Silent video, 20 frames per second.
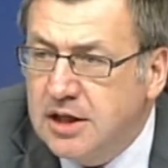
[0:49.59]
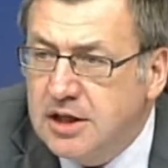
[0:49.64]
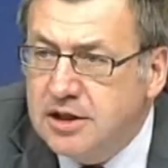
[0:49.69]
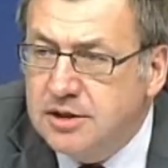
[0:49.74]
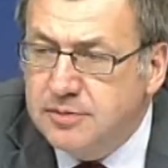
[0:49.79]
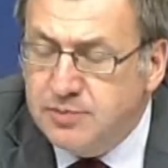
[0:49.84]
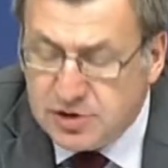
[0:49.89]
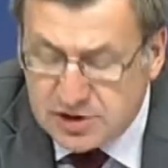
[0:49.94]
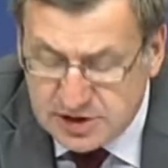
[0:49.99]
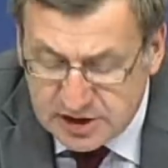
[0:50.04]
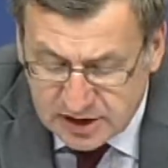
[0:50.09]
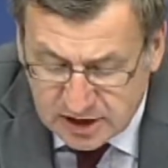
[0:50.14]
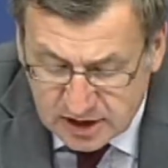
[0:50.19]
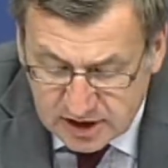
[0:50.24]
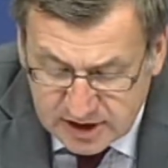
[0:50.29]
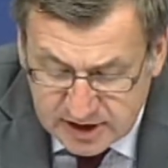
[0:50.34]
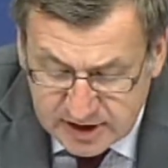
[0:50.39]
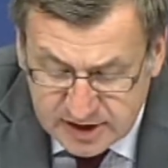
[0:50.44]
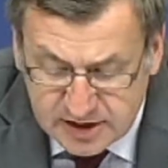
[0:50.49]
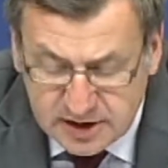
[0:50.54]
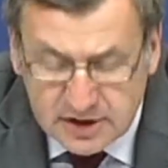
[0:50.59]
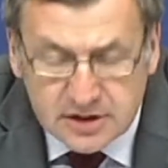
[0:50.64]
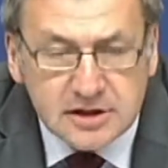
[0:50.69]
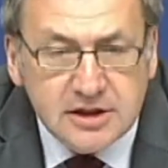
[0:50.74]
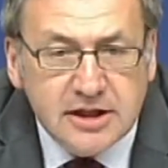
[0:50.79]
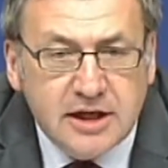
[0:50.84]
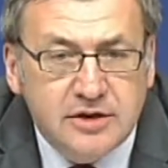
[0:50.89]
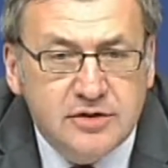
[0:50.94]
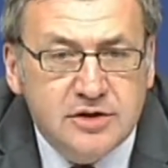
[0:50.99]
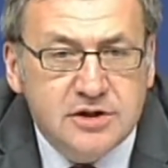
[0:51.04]
uh, particularly in
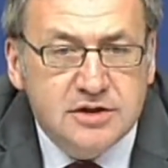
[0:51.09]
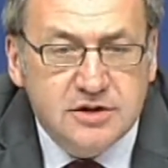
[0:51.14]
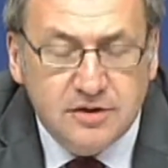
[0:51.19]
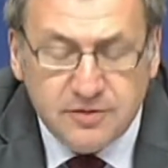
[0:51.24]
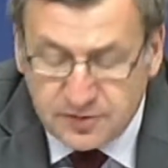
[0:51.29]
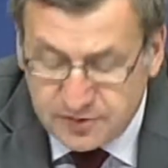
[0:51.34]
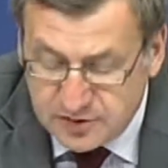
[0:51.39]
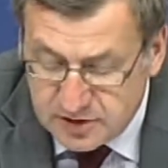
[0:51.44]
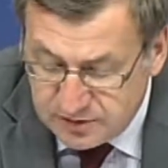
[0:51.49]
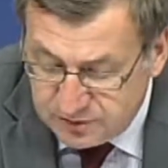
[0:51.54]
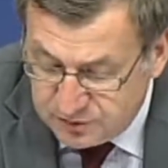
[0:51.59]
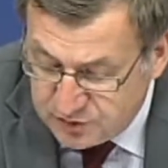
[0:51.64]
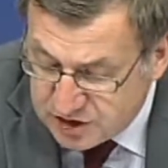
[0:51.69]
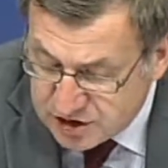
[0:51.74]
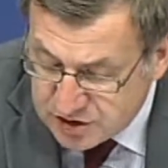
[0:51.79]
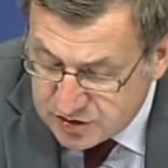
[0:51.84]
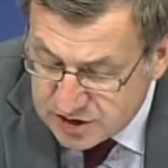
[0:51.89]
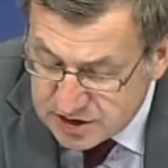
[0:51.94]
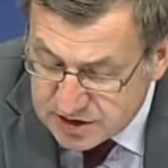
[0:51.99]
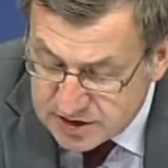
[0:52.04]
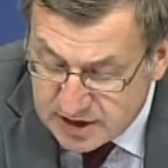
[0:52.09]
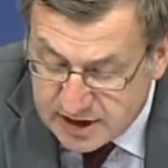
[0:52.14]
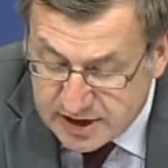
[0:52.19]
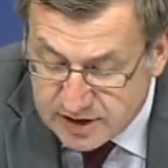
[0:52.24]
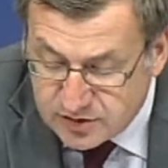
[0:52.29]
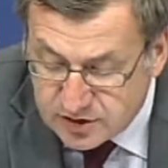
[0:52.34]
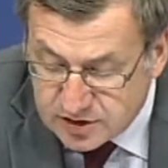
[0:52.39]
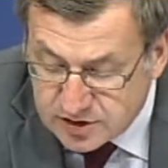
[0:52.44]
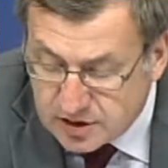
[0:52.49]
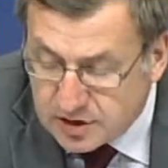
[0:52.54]
the areas of uh, fisheries,
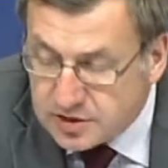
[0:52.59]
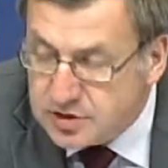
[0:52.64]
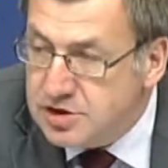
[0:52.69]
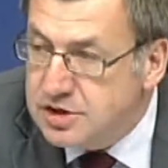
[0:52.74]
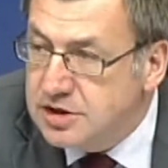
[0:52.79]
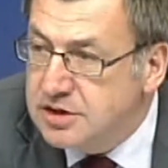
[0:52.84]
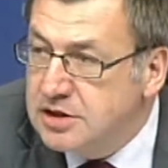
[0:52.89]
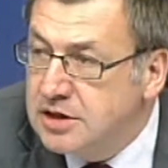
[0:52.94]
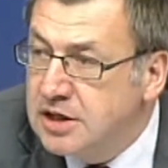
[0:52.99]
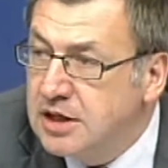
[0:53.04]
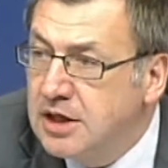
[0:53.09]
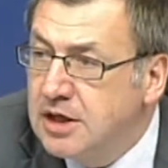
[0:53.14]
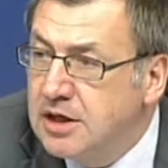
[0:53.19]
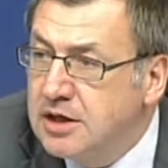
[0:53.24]
agriculture,